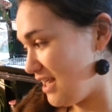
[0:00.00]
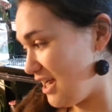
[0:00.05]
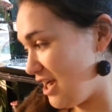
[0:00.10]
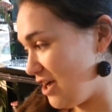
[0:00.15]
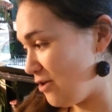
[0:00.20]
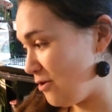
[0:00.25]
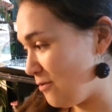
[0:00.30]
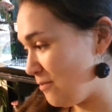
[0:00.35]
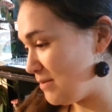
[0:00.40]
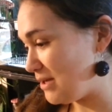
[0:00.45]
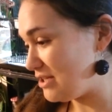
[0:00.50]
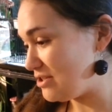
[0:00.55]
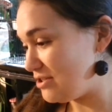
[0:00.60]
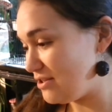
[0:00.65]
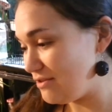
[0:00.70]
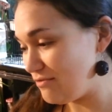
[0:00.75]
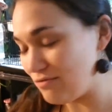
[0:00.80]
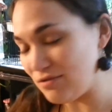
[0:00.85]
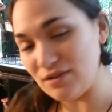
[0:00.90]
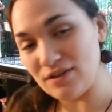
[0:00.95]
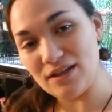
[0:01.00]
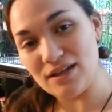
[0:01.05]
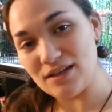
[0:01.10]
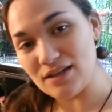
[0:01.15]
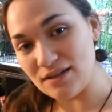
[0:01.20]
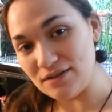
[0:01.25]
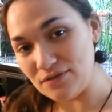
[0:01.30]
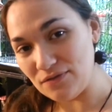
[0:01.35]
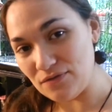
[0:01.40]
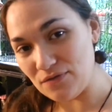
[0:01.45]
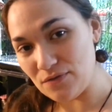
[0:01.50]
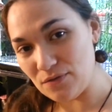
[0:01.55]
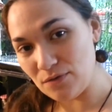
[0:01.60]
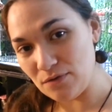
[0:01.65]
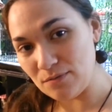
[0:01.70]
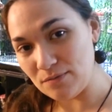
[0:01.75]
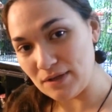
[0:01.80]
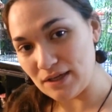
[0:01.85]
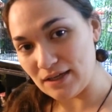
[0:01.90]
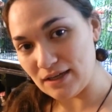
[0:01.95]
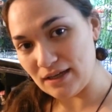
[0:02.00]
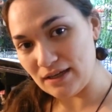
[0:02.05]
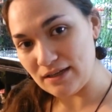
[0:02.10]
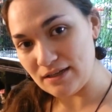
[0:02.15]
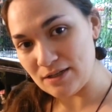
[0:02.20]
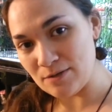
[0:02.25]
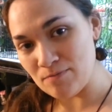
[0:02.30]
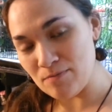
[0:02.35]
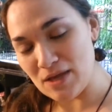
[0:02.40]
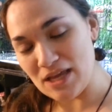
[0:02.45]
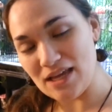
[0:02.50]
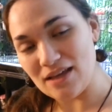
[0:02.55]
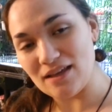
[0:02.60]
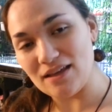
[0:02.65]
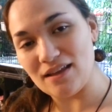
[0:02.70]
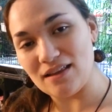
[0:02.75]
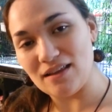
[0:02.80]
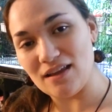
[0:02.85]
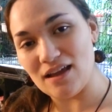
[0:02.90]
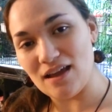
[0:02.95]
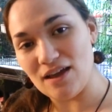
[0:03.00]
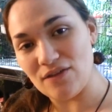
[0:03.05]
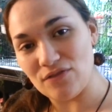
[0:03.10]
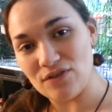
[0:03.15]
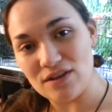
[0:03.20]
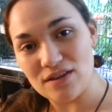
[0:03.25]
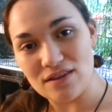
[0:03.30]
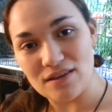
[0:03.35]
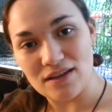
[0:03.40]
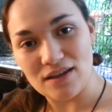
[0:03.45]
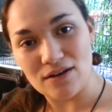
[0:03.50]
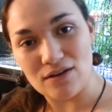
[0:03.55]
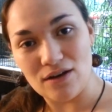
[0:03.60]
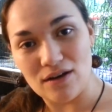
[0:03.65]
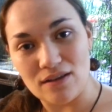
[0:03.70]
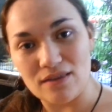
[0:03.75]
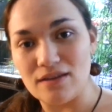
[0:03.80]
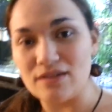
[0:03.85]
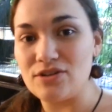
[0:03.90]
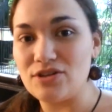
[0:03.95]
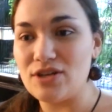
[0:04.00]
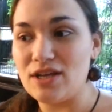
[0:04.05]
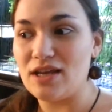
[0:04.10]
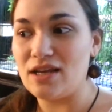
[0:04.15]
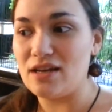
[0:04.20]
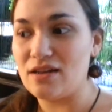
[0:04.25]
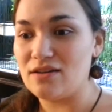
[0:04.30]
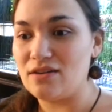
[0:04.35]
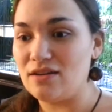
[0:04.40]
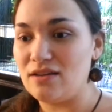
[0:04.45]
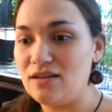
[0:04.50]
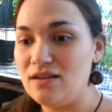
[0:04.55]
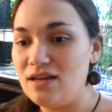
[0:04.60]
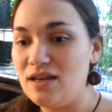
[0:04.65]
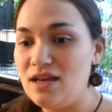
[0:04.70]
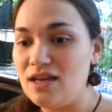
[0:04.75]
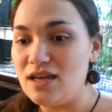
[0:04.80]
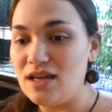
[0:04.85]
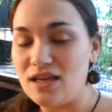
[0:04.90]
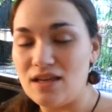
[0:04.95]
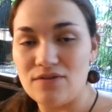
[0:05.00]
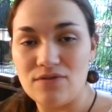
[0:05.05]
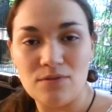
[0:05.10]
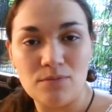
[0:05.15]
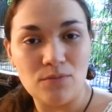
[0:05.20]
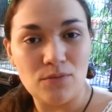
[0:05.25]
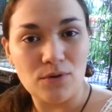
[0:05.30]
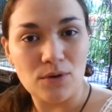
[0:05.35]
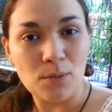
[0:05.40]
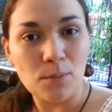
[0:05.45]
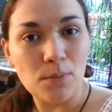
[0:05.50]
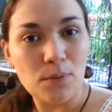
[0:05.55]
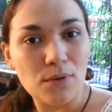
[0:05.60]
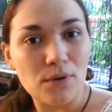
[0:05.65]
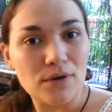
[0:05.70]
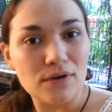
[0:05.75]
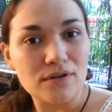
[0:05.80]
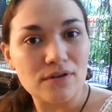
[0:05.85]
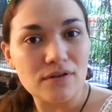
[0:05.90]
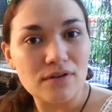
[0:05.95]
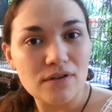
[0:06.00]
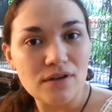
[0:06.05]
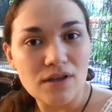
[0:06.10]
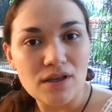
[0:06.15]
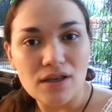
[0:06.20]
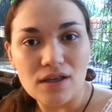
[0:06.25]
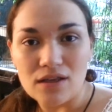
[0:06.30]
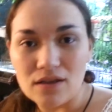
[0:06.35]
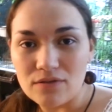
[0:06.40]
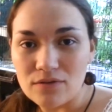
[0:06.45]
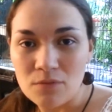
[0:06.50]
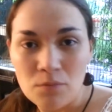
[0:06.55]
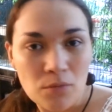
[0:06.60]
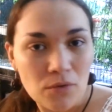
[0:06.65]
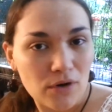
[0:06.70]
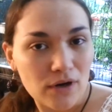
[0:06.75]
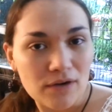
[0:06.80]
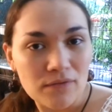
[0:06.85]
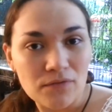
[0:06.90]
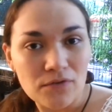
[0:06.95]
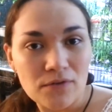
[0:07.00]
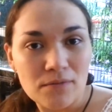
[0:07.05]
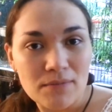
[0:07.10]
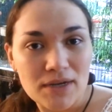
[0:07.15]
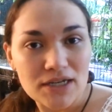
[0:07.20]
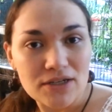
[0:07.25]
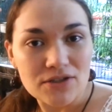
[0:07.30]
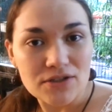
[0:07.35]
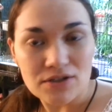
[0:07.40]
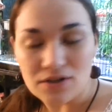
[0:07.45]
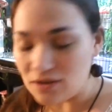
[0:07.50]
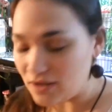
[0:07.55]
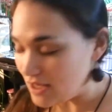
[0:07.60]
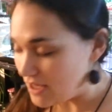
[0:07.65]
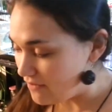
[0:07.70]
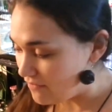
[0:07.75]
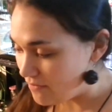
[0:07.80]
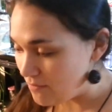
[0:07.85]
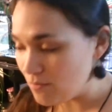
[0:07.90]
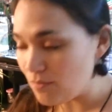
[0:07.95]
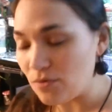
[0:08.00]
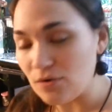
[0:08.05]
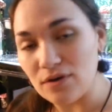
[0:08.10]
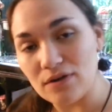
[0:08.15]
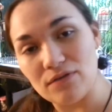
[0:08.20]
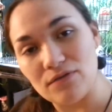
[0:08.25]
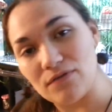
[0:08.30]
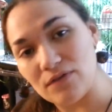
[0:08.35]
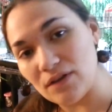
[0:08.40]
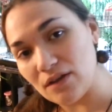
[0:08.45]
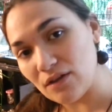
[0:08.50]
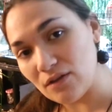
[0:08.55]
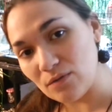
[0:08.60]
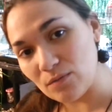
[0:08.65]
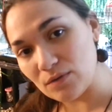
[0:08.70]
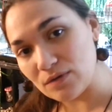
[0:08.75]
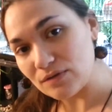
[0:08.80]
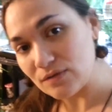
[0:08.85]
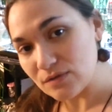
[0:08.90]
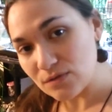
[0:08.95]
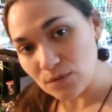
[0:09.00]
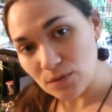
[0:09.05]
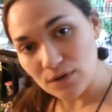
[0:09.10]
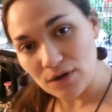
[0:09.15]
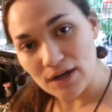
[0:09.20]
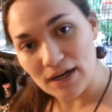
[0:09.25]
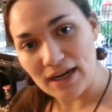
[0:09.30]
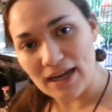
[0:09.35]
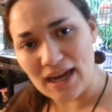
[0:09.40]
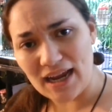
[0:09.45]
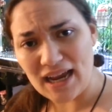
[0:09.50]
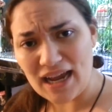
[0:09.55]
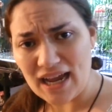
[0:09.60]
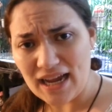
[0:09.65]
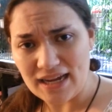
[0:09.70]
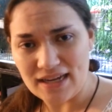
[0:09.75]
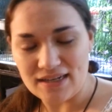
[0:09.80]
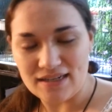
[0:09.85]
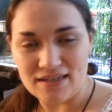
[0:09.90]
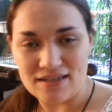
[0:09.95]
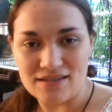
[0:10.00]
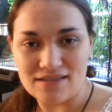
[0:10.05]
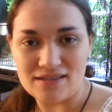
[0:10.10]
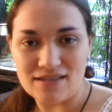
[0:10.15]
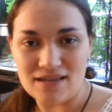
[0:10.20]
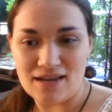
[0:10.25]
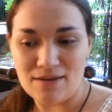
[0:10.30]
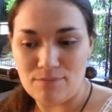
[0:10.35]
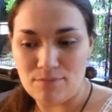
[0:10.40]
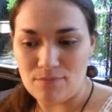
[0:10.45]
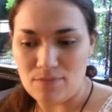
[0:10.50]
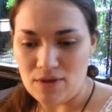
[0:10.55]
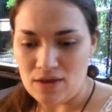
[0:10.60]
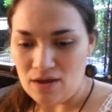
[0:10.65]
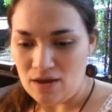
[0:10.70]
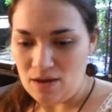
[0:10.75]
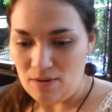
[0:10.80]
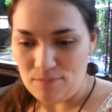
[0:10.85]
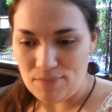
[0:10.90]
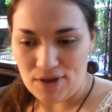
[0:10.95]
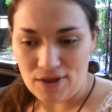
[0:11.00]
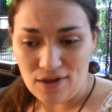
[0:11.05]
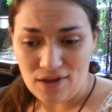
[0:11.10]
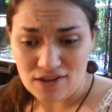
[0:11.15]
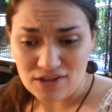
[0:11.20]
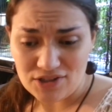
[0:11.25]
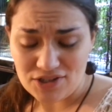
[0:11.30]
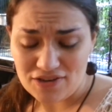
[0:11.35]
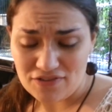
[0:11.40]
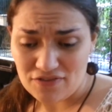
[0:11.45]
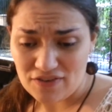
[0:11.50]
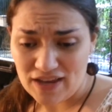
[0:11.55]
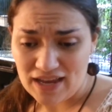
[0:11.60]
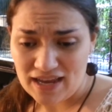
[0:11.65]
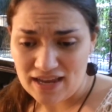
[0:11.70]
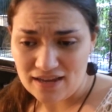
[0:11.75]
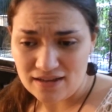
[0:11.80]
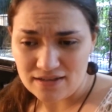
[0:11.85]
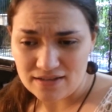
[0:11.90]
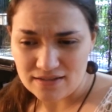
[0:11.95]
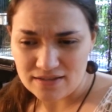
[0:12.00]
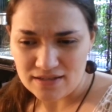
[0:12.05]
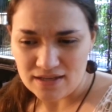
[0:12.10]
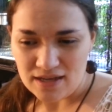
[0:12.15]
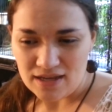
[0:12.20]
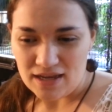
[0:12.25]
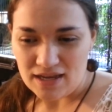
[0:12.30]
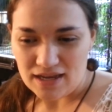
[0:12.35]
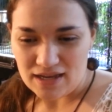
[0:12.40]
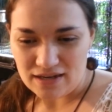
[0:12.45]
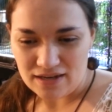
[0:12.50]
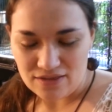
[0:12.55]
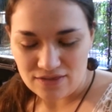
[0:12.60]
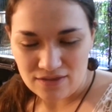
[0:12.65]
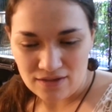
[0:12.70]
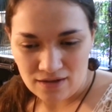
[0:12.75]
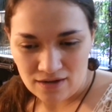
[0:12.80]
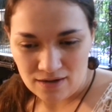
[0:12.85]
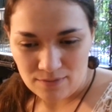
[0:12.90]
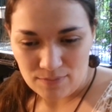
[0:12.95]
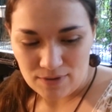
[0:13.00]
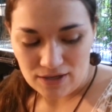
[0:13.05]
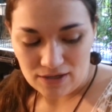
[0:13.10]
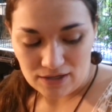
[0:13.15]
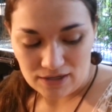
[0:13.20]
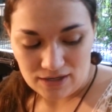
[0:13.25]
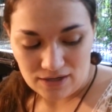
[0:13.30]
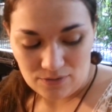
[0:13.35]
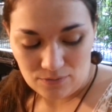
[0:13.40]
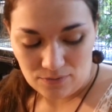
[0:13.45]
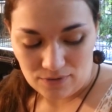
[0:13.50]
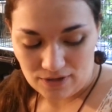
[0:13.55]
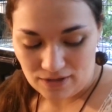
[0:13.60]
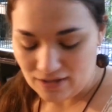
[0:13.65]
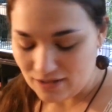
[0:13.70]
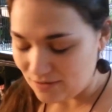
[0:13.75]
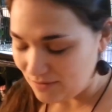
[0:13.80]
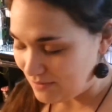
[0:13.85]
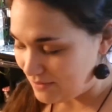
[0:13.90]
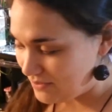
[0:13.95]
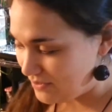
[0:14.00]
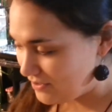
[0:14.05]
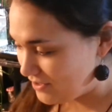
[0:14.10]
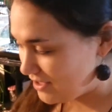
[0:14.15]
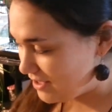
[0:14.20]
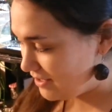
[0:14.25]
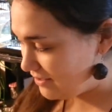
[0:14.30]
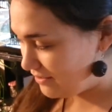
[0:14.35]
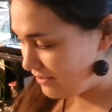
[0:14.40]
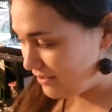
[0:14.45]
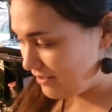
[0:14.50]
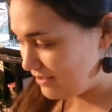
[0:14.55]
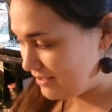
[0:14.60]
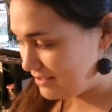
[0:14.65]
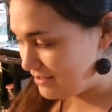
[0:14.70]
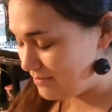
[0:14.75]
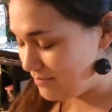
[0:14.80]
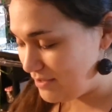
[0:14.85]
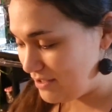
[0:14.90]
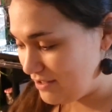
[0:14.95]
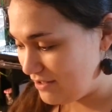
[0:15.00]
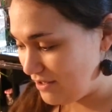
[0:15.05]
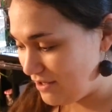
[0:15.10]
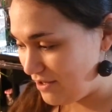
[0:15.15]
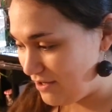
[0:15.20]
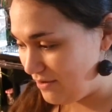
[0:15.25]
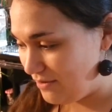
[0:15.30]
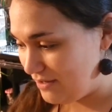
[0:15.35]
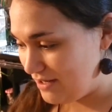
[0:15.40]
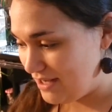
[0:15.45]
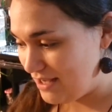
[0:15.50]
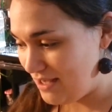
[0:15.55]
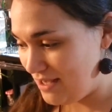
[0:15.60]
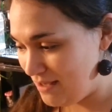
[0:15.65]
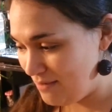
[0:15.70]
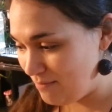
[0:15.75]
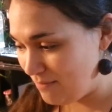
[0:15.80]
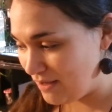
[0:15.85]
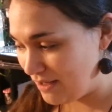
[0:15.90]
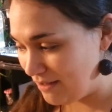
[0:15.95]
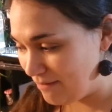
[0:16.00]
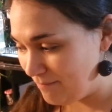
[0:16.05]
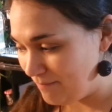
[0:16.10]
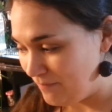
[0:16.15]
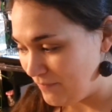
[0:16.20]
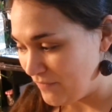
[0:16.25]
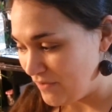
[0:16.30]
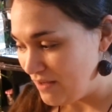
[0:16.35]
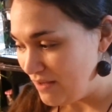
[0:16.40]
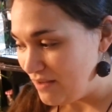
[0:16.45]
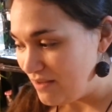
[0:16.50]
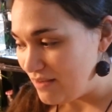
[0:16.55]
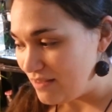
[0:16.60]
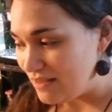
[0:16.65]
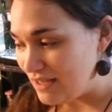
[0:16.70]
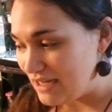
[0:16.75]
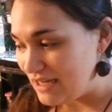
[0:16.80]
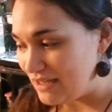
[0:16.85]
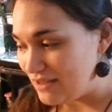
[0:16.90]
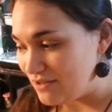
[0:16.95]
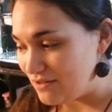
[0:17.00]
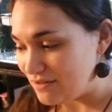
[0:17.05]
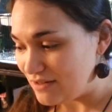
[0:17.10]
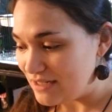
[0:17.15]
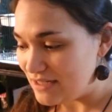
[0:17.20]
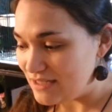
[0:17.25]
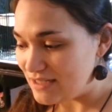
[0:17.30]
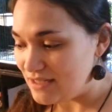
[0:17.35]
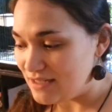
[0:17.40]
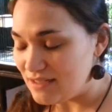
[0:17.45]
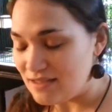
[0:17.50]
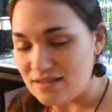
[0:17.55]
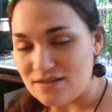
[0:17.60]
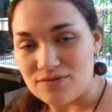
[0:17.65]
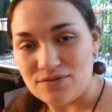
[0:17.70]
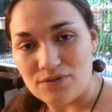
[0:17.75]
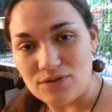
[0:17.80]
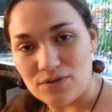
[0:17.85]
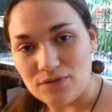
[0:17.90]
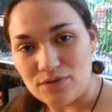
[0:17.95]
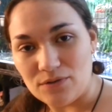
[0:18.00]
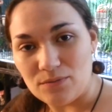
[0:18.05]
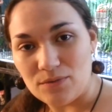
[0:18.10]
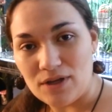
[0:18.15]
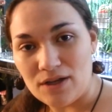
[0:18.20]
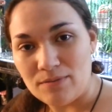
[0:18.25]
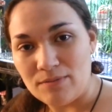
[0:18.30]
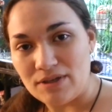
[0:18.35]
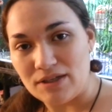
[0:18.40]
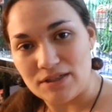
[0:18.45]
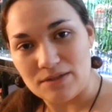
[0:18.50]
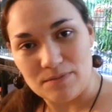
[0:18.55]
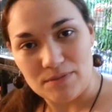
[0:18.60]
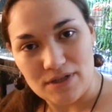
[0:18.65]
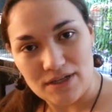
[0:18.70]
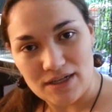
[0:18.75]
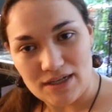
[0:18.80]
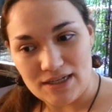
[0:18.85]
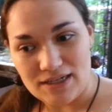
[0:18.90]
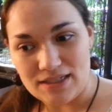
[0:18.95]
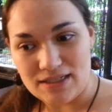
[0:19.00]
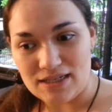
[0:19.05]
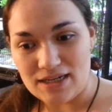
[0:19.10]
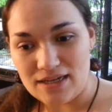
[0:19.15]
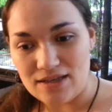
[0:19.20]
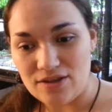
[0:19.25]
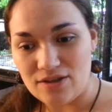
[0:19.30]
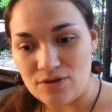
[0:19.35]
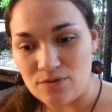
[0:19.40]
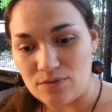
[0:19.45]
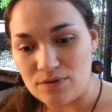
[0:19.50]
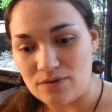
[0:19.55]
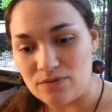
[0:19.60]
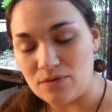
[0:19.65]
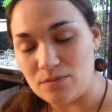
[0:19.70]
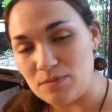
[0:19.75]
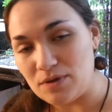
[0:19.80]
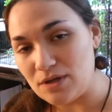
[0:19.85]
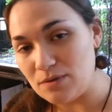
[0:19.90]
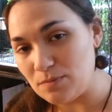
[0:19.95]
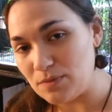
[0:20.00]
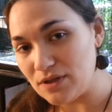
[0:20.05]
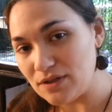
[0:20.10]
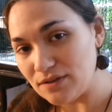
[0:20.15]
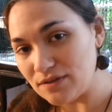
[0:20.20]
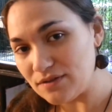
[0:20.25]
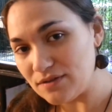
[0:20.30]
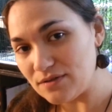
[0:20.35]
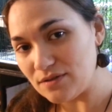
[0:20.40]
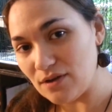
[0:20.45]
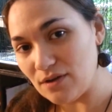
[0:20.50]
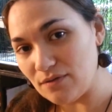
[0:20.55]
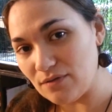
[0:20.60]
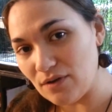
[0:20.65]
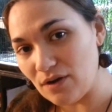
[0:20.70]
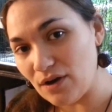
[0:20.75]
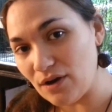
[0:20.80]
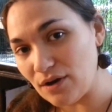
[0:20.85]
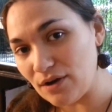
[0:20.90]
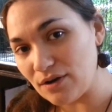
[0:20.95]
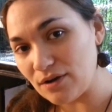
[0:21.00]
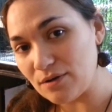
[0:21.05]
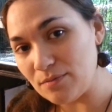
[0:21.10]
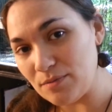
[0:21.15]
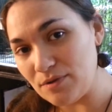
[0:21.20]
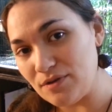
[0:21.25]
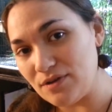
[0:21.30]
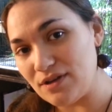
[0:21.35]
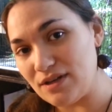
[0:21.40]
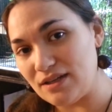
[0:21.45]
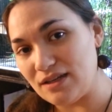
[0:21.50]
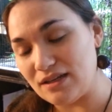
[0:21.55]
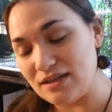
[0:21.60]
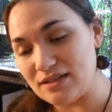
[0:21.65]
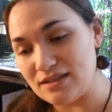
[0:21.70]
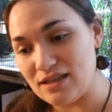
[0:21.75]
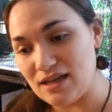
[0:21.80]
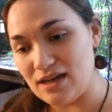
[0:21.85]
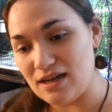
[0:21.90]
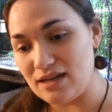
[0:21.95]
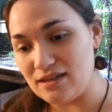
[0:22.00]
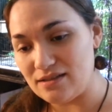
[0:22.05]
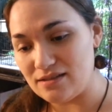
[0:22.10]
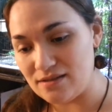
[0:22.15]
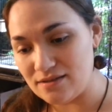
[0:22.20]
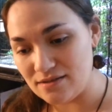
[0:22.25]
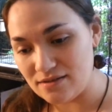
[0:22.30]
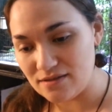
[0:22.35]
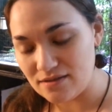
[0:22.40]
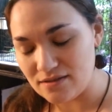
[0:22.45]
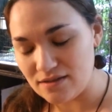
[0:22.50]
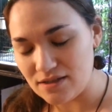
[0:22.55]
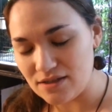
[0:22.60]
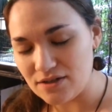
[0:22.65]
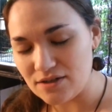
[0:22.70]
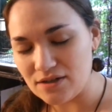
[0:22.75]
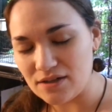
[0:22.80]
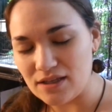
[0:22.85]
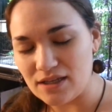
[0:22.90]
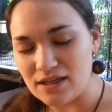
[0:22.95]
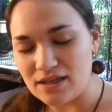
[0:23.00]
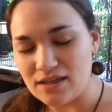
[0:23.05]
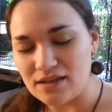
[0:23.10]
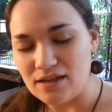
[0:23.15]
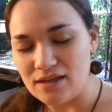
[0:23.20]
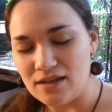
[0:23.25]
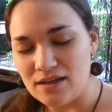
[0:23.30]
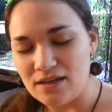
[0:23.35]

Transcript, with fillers: how much it really does fuel me to make everything on the channel even more important, even more informational, even more filled with story and kindness and biology facts and I thought about it while I was looking at all this a minute ago, and it hit me that the reason it doesn't feel overwhelming is because I think one of the big appeals of our community is that I sincerely